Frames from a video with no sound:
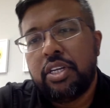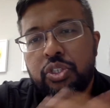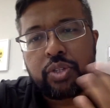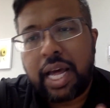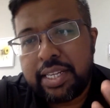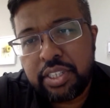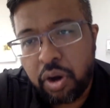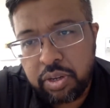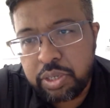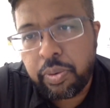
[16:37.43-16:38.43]
So that is the
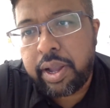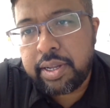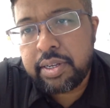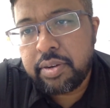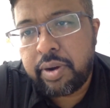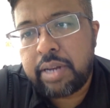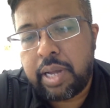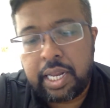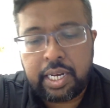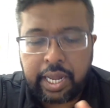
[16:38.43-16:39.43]
only way, right?
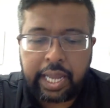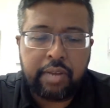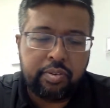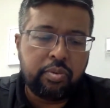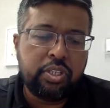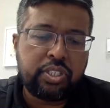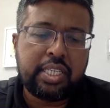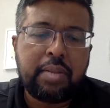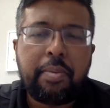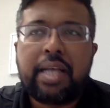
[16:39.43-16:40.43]
And even when you
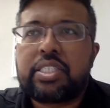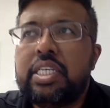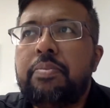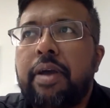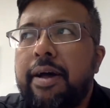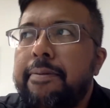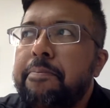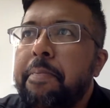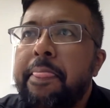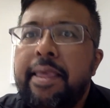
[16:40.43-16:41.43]
send a mass email,